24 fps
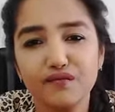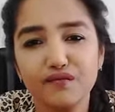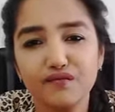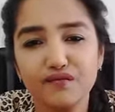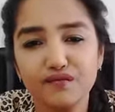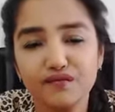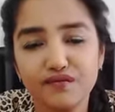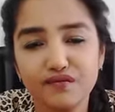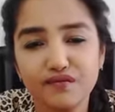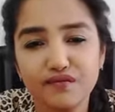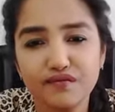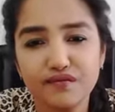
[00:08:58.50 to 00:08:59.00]

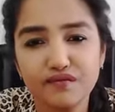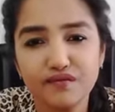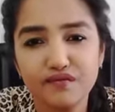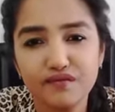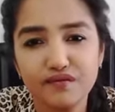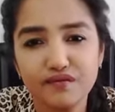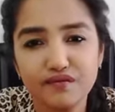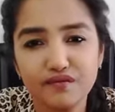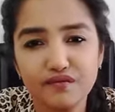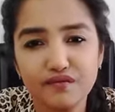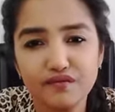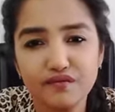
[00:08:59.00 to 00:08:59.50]

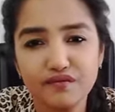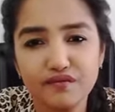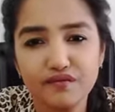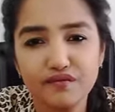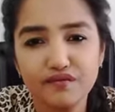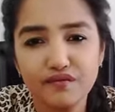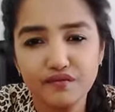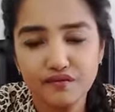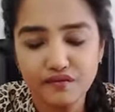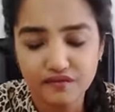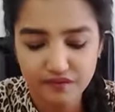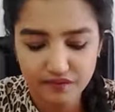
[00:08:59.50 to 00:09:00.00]

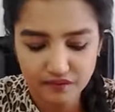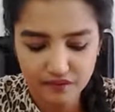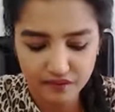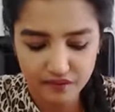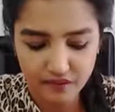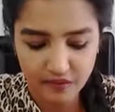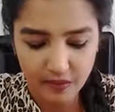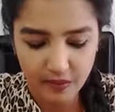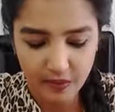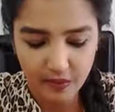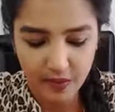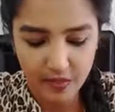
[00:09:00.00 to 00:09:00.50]

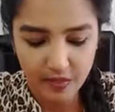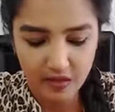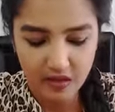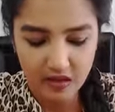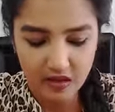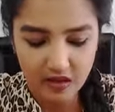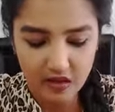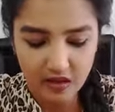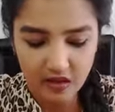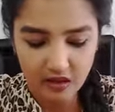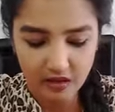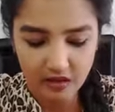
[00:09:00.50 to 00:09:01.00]

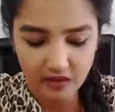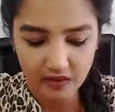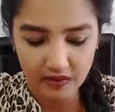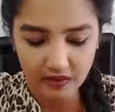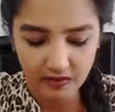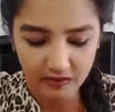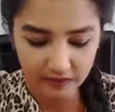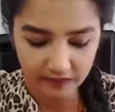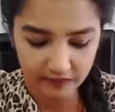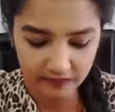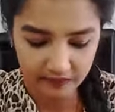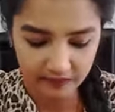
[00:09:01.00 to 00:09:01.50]

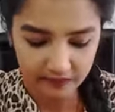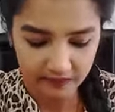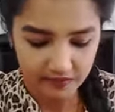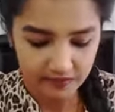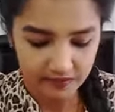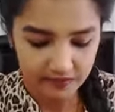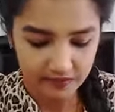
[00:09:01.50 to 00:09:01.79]
No one is speaking in this clip.